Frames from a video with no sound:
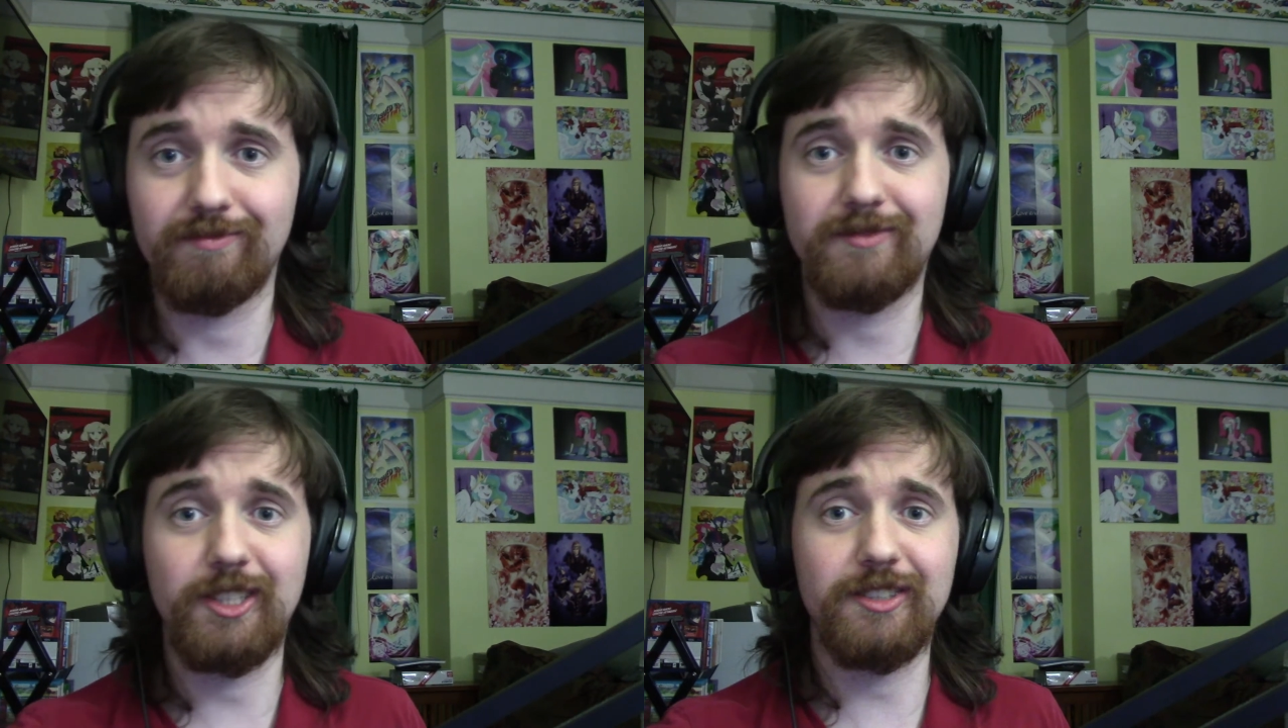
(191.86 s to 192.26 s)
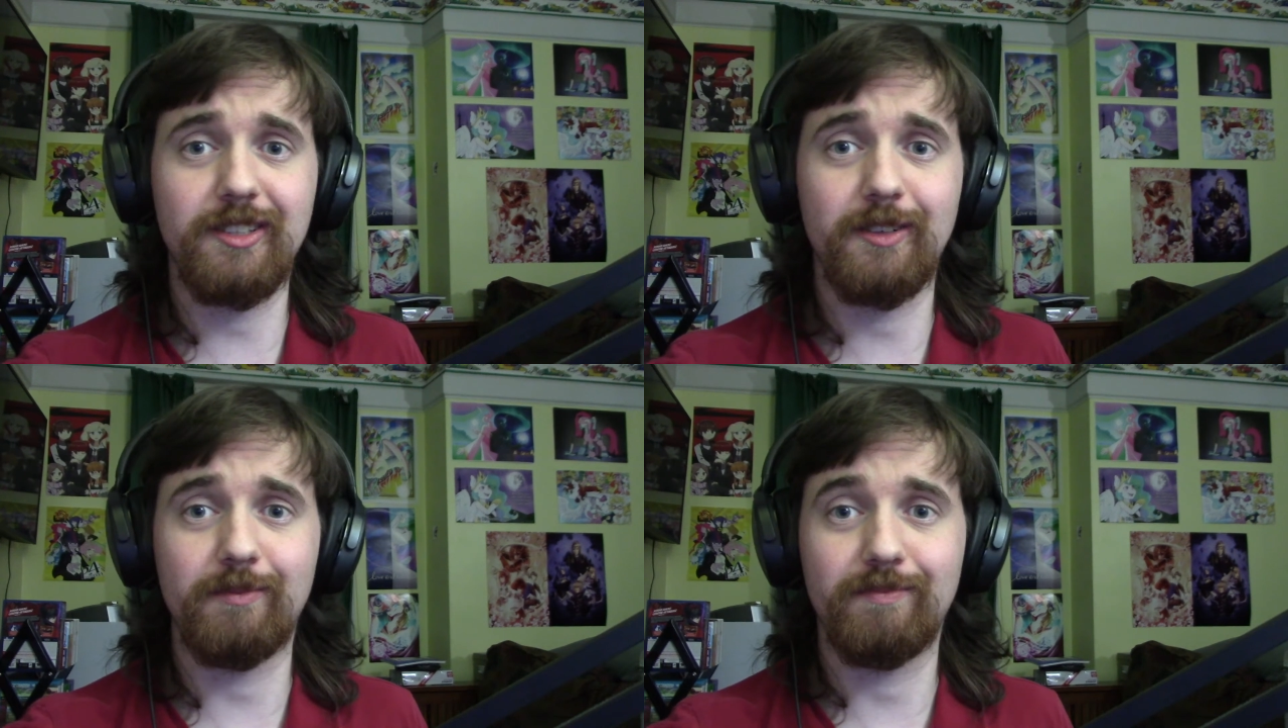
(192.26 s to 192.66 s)
just
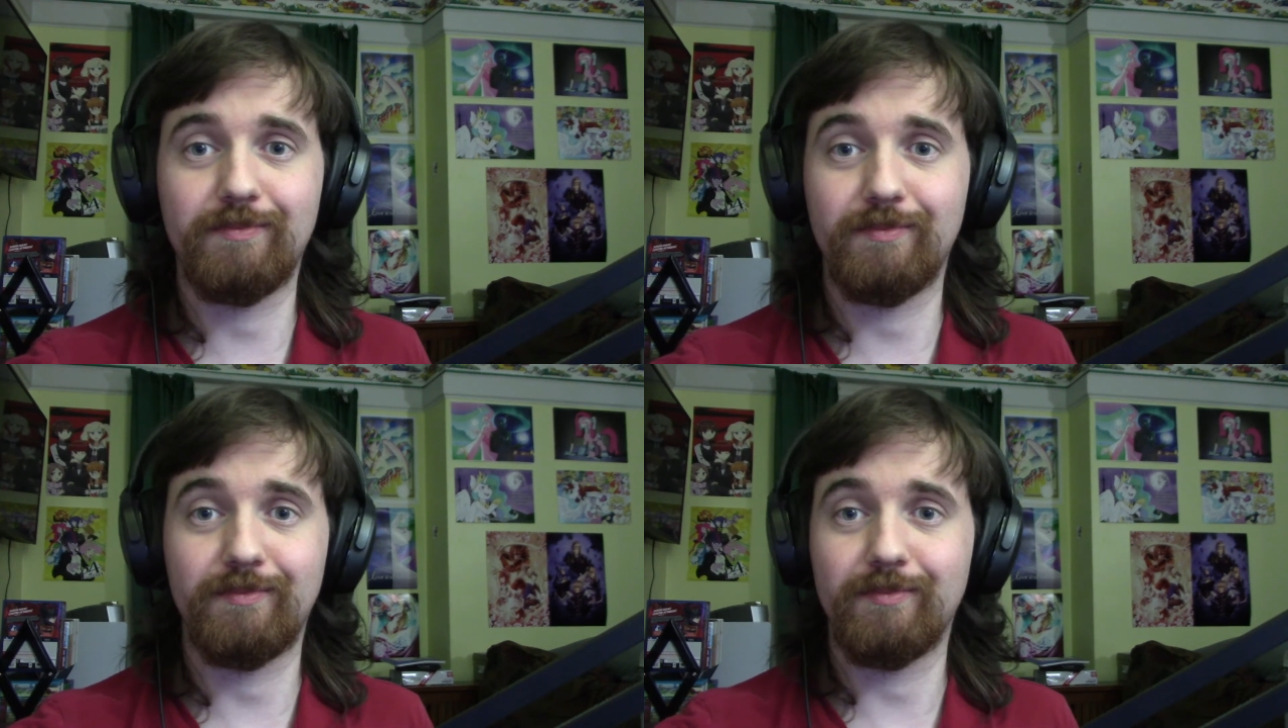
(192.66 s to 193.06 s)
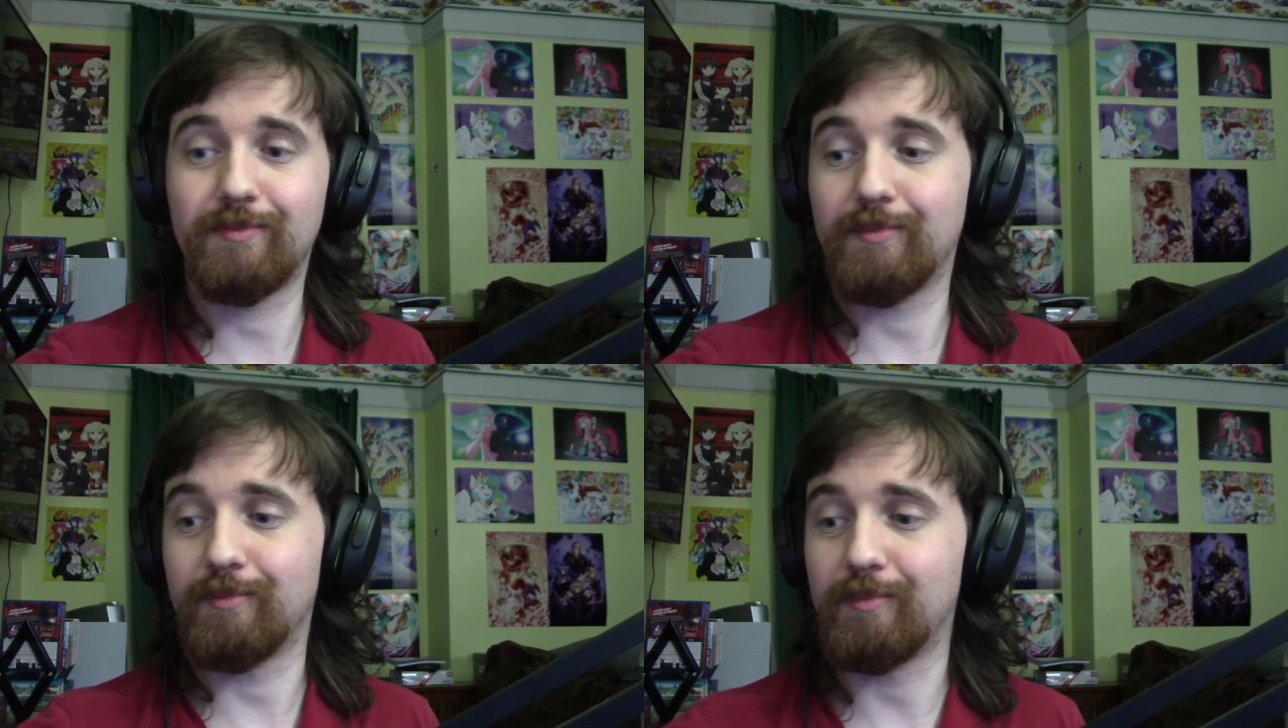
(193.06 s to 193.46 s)
to
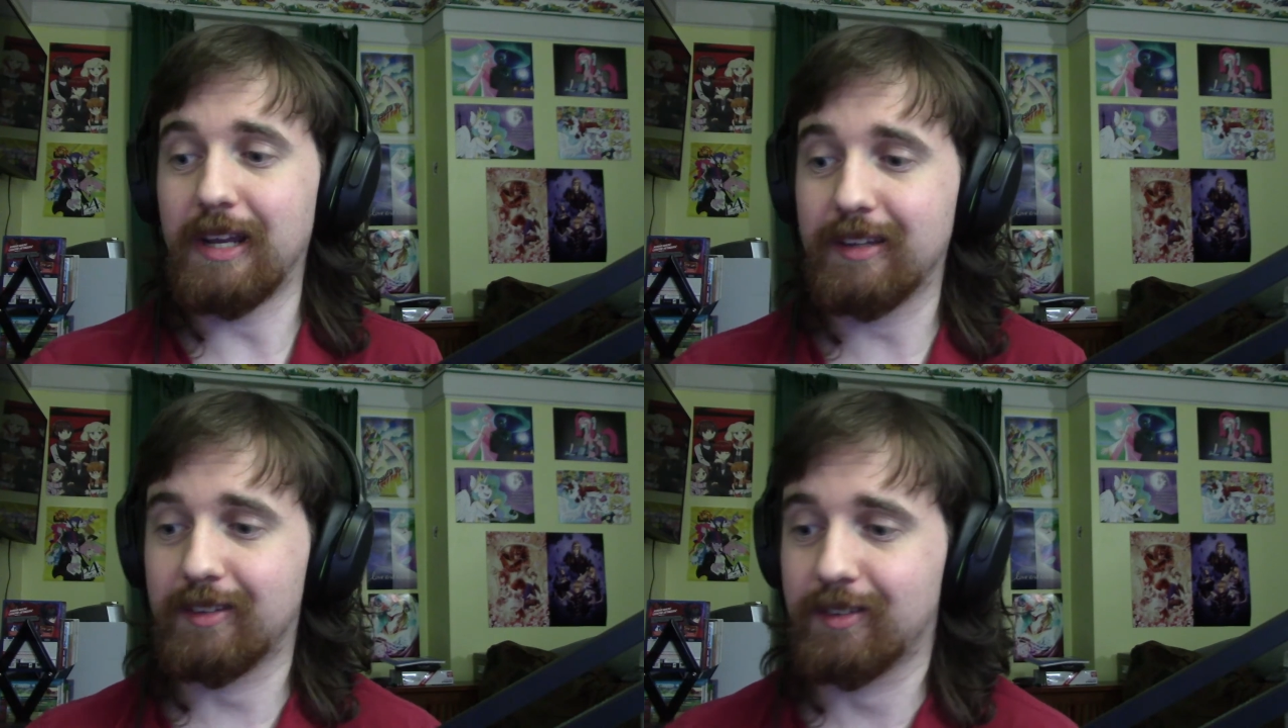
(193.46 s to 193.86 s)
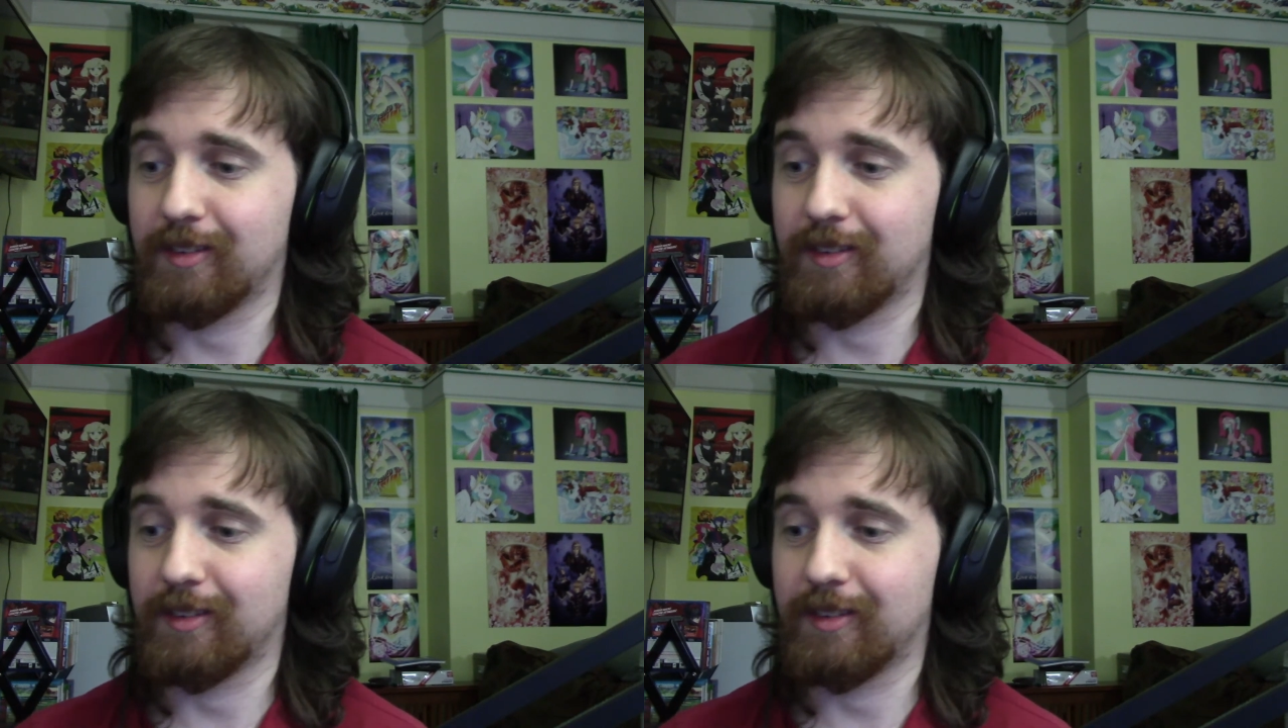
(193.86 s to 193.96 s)
make